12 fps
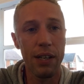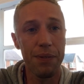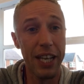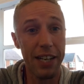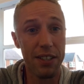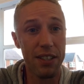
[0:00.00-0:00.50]

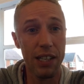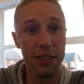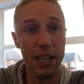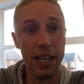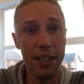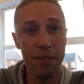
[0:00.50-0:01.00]
next
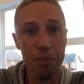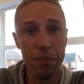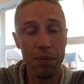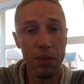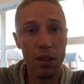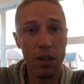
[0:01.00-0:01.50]
Sunday,
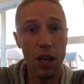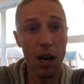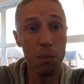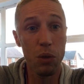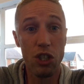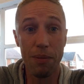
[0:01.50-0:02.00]

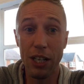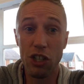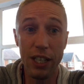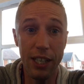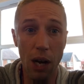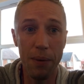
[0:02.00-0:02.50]
which I'm
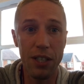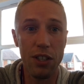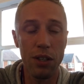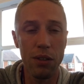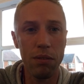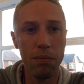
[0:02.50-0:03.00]
actually going
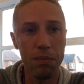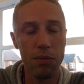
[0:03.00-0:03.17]
to.